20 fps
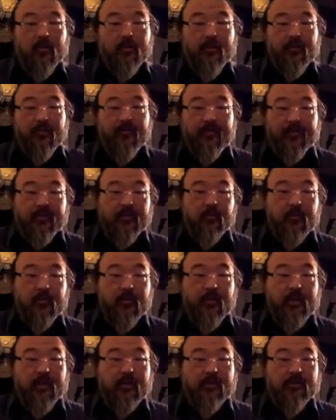more proficient
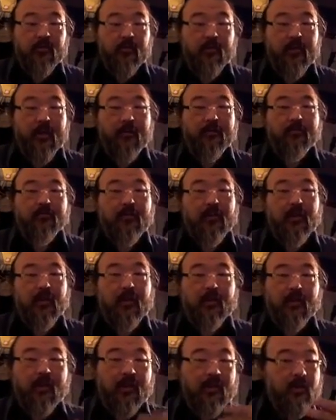with the instrument
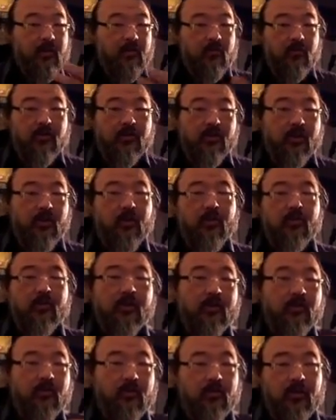and getting good
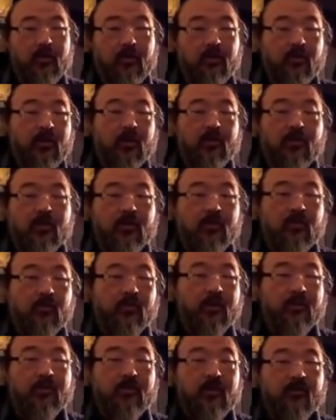tone and good intonation and
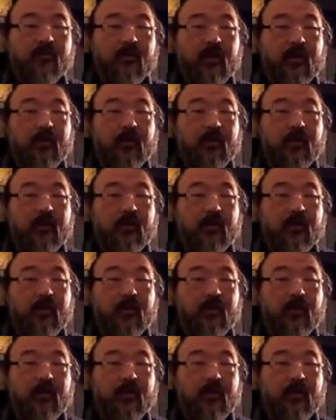all that stuff.